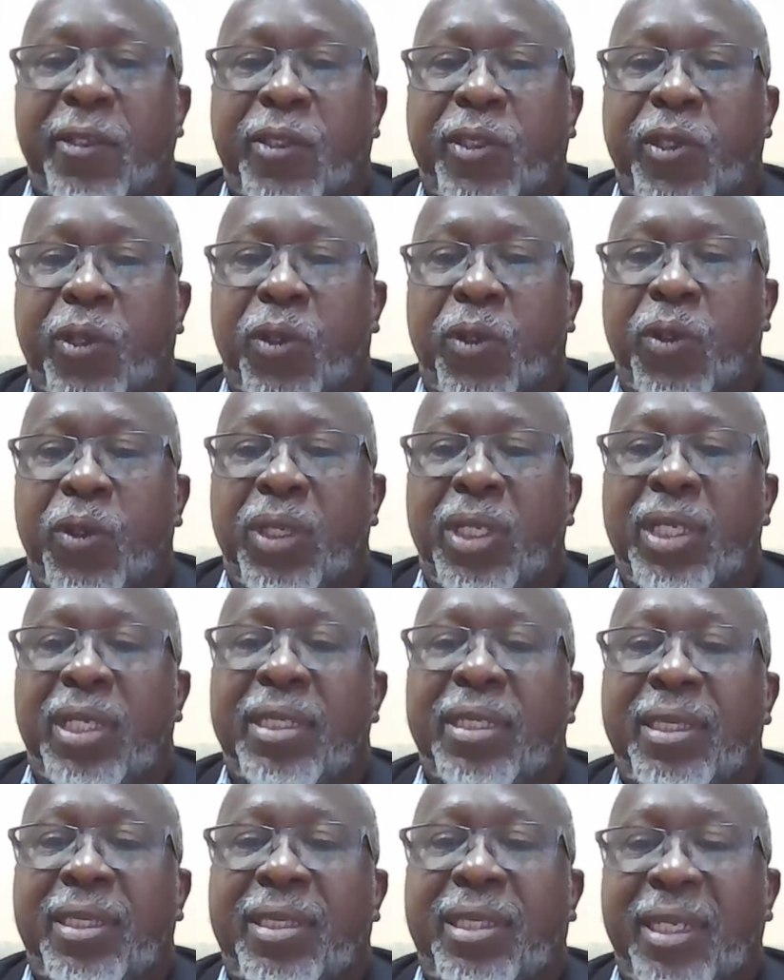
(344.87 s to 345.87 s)
So
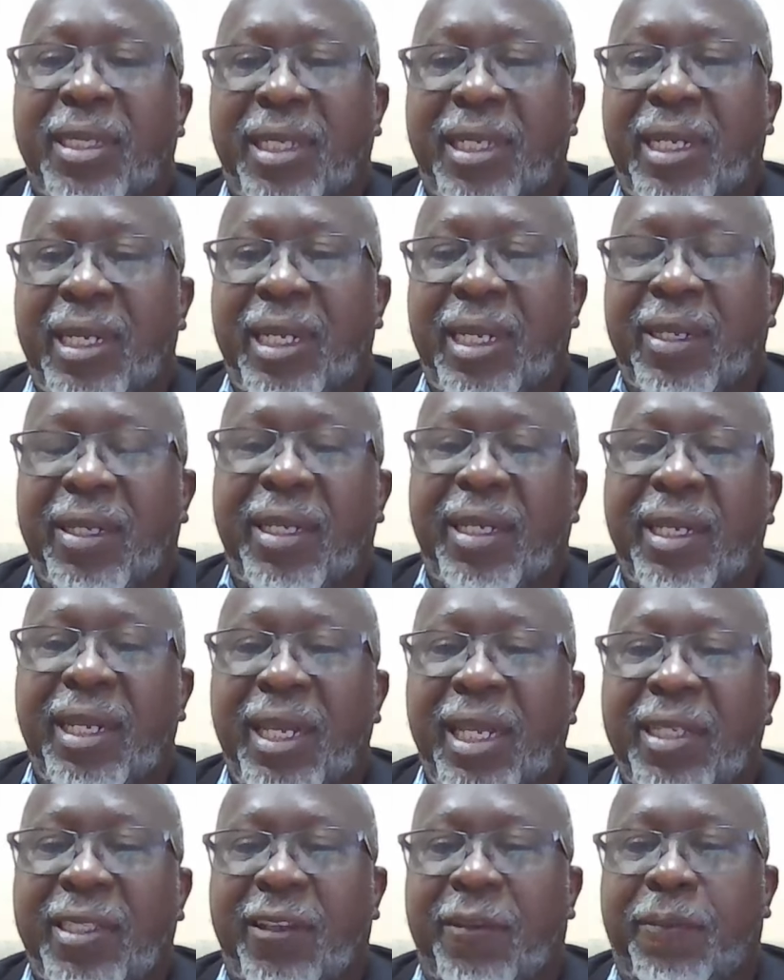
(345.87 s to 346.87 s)
certainly the
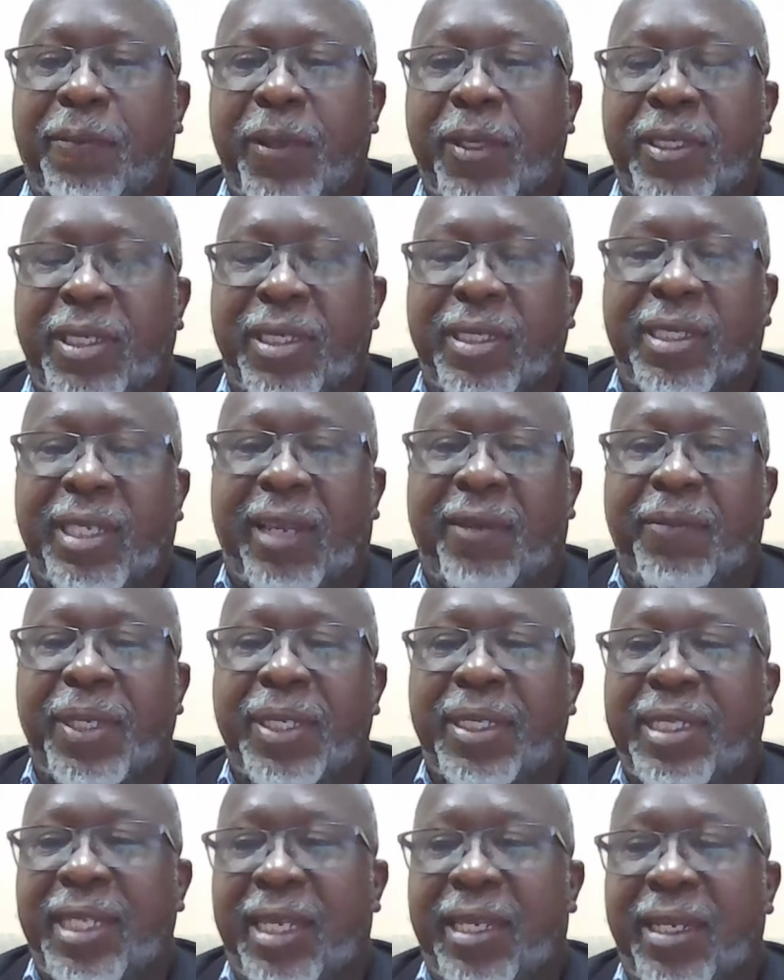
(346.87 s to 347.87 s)
needs of persons
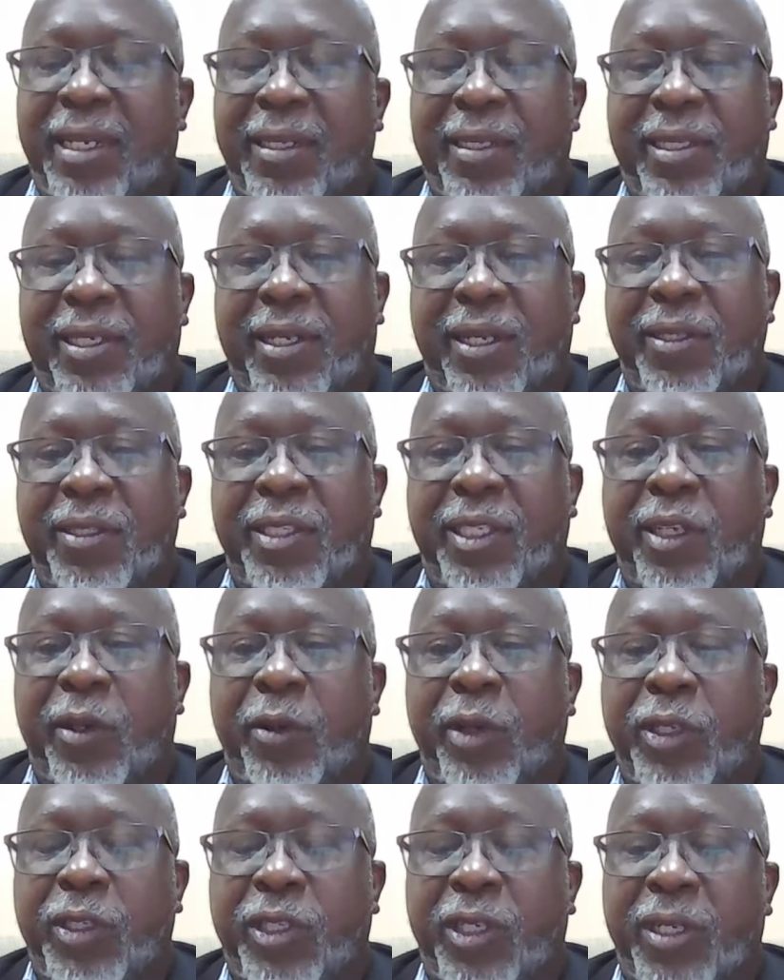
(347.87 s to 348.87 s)
have been taken into
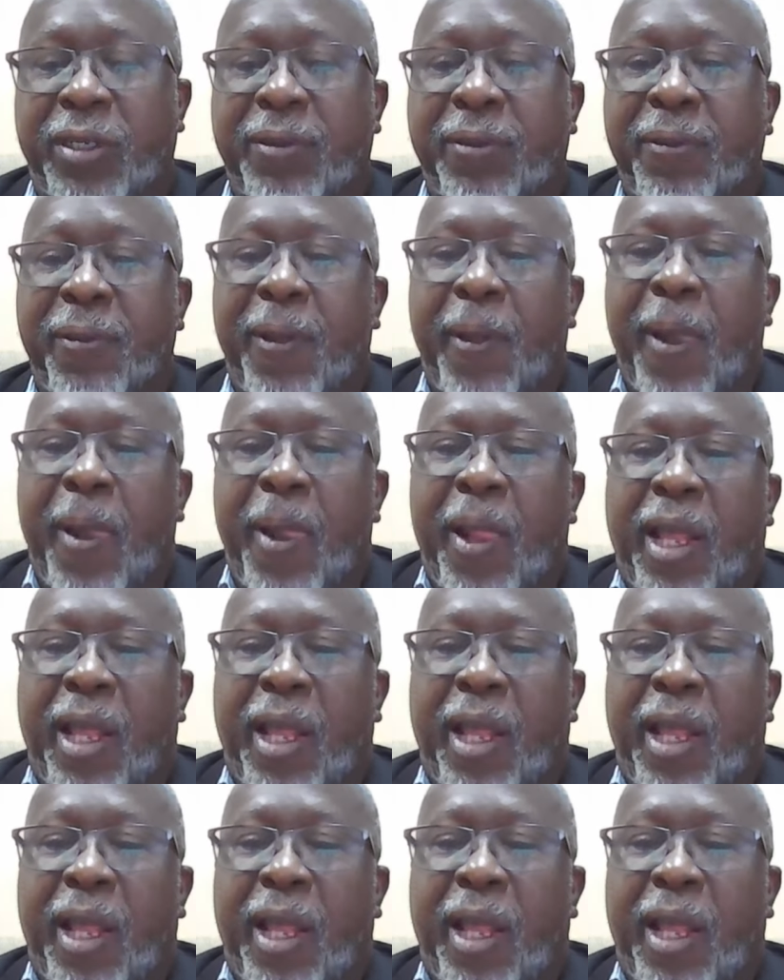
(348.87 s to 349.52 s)
consideration.